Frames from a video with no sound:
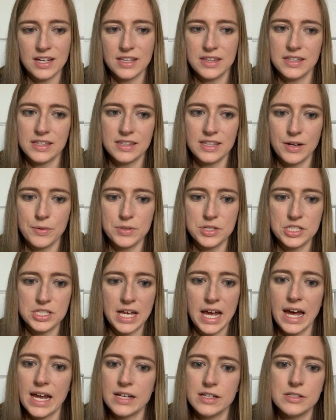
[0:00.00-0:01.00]
I think that would just
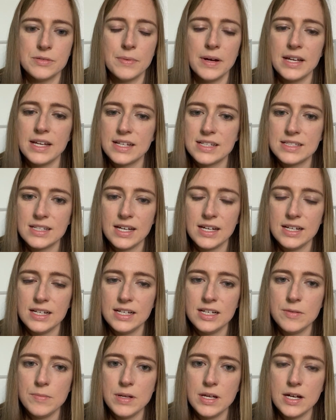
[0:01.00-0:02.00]
add to my anxiety,
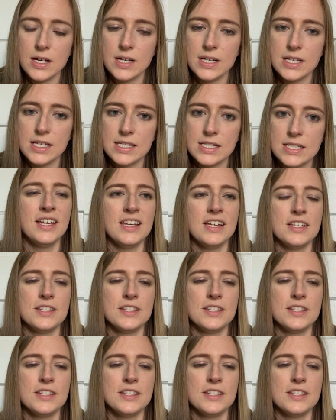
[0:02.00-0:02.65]
to be honest.